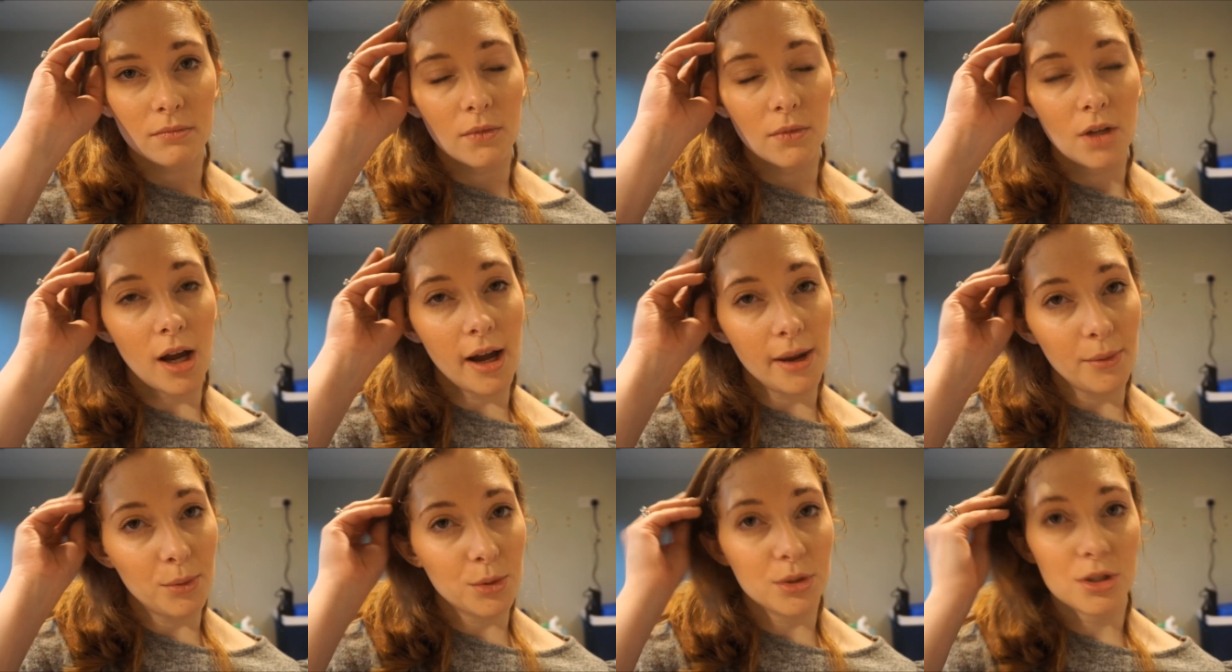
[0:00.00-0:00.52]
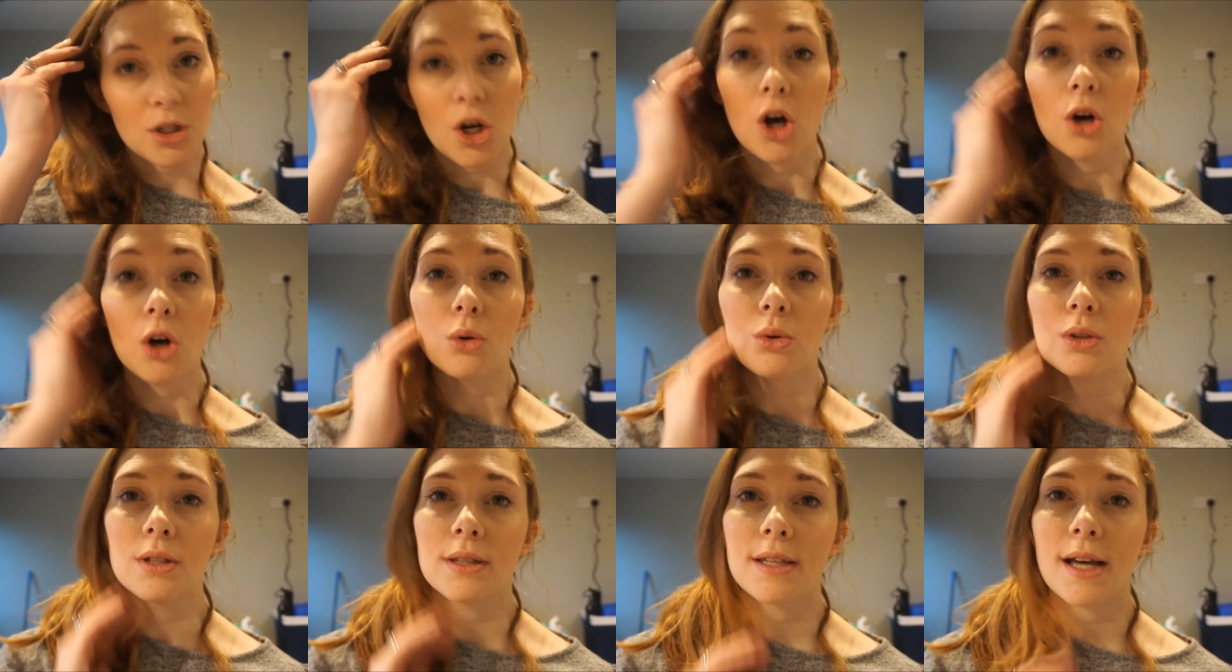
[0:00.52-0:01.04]
I was
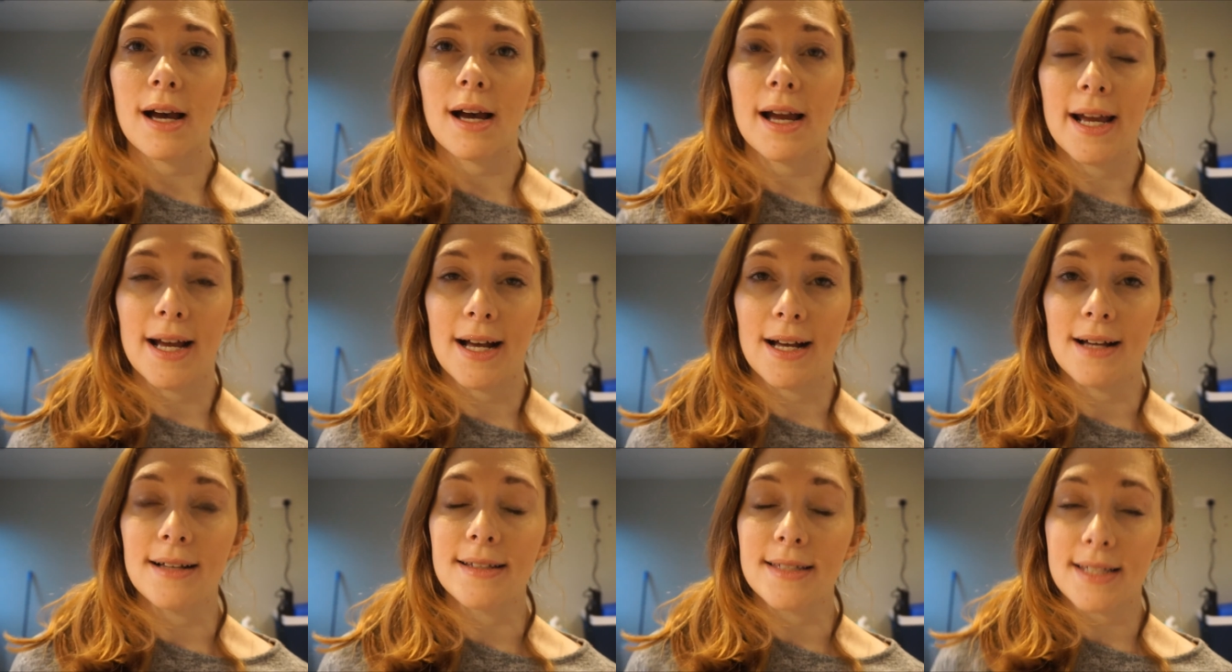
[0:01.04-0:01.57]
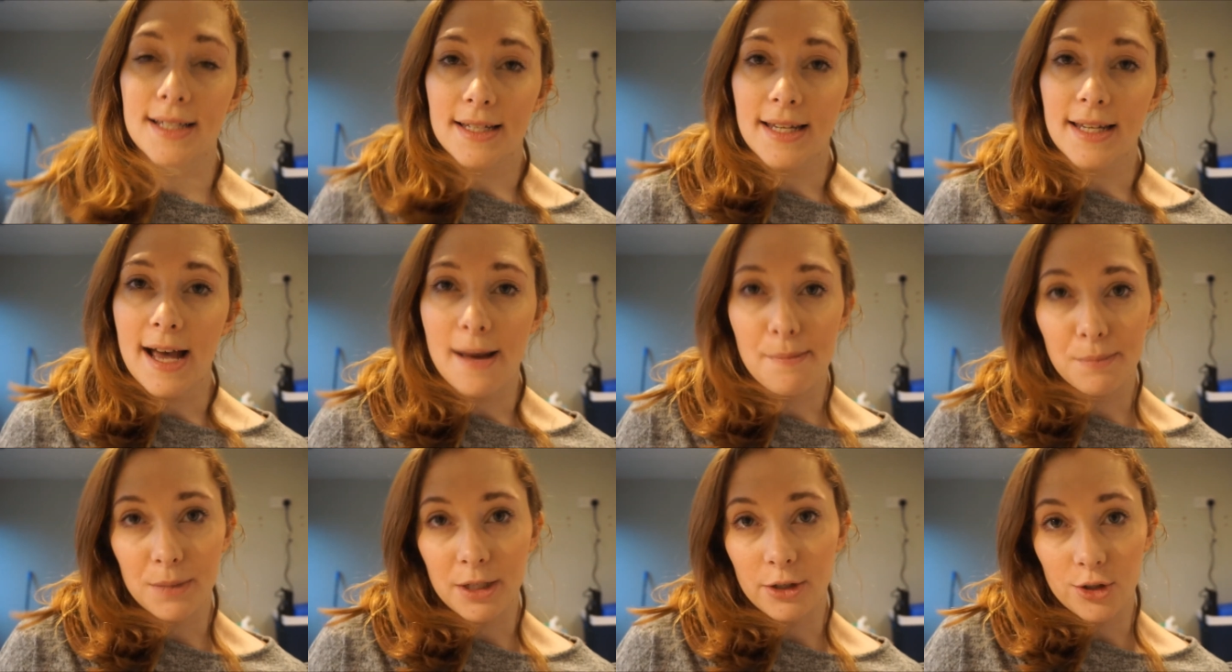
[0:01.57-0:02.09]
told that I had an
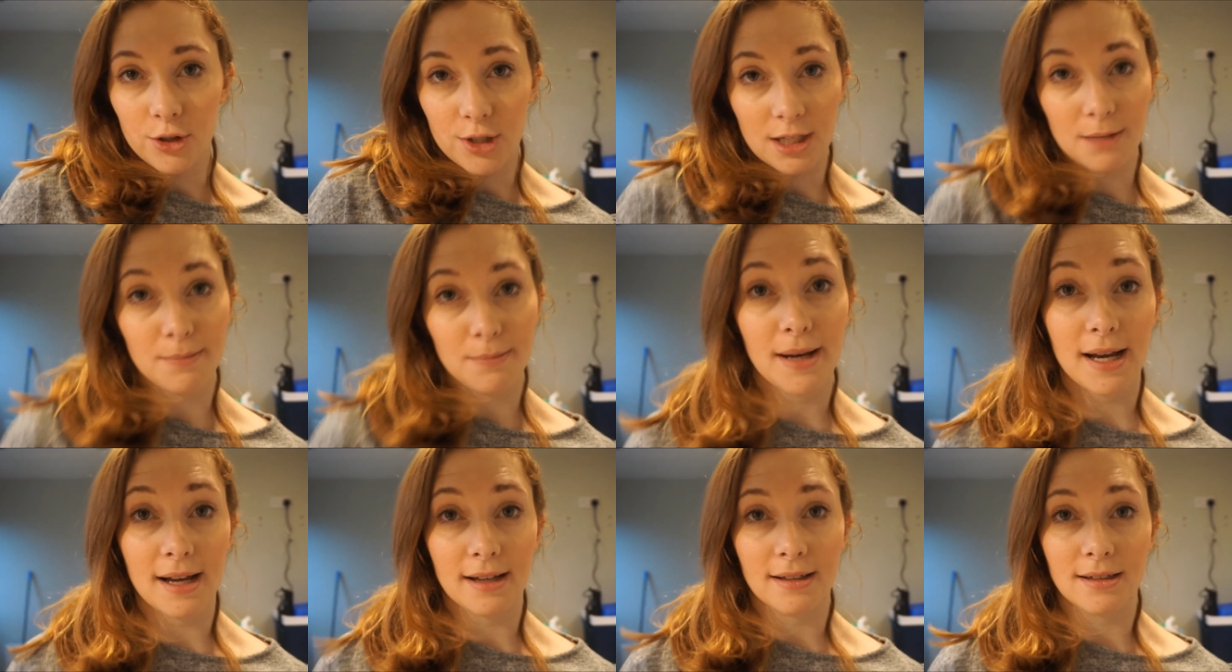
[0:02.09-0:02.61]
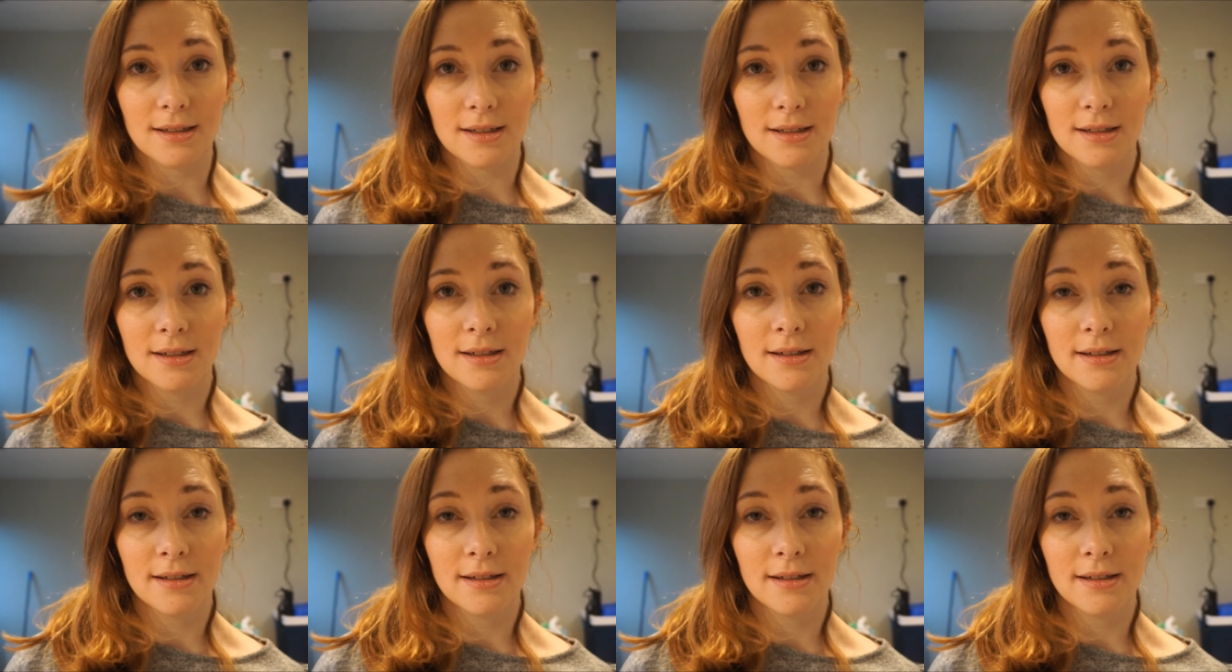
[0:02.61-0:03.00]
amniotic band.